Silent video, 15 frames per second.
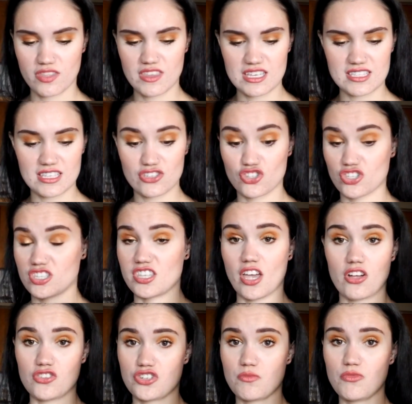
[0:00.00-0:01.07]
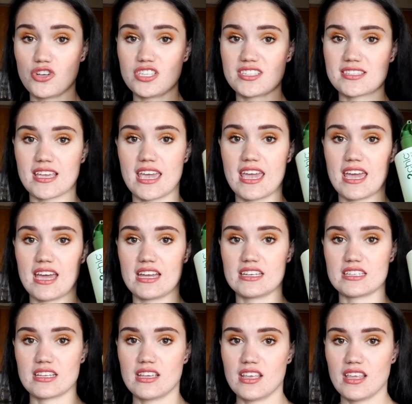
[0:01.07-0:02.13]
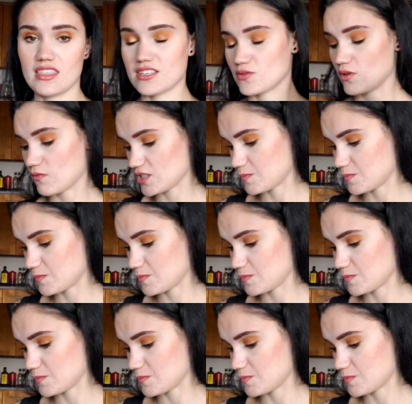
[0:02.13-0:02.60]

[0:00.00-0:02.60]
This is just the Ultra Moist and this one was